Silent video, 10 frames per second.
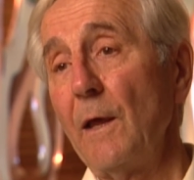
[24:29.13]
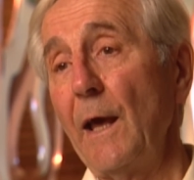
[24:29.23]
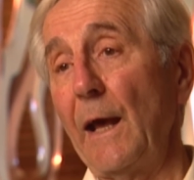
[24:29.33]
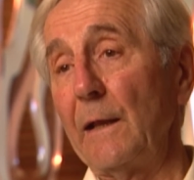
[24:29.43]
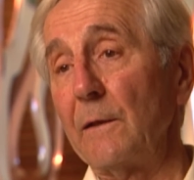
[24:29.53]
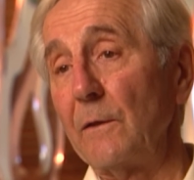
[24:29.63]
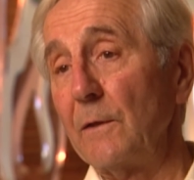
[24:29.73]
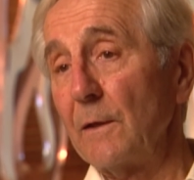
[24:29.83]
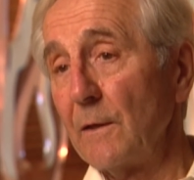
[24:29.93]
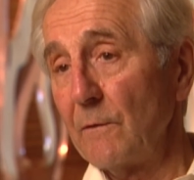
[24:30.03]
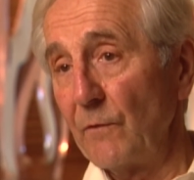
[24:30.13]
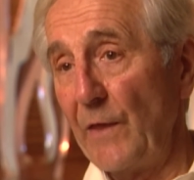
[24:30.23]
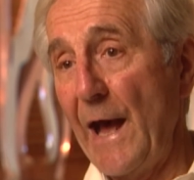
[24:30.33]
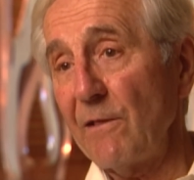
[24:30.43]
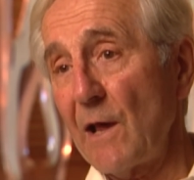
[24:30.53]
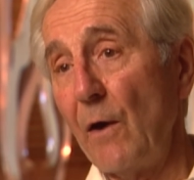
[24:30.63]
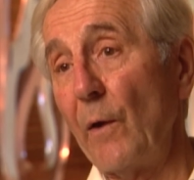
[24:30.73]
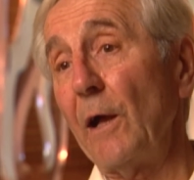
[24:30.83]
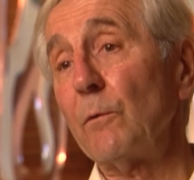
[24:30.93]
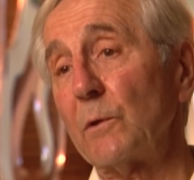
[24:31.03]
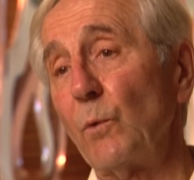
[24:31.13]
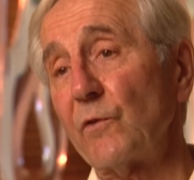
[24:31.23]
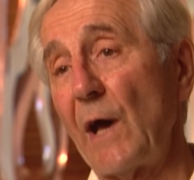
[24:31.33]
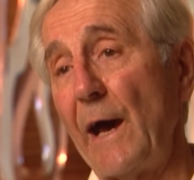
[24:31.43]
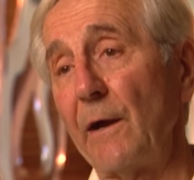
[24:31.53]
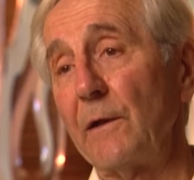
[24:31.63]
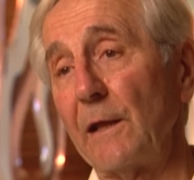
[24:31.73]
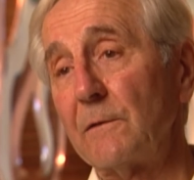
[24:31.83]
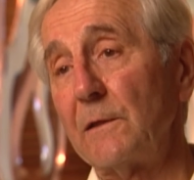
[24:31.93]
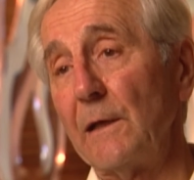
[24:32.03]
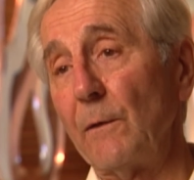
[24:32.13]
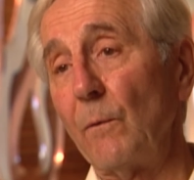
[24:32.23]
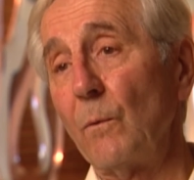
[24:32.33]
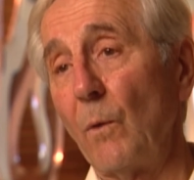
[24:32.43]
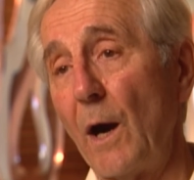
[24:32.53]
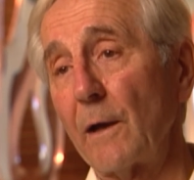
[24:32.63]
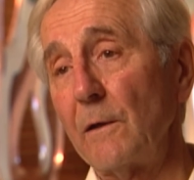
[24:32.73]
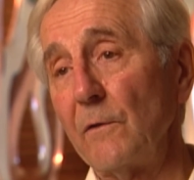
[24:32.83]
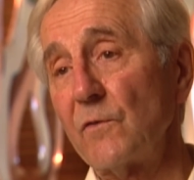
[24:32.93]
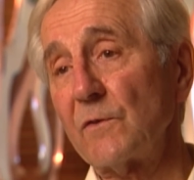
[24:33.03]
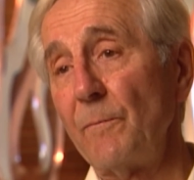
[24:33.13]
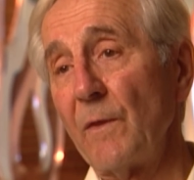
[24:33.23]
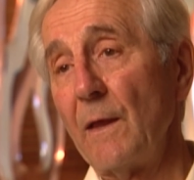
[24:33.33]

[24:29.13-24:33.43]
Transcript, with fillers: And that's how Elwood was hired at Walker's.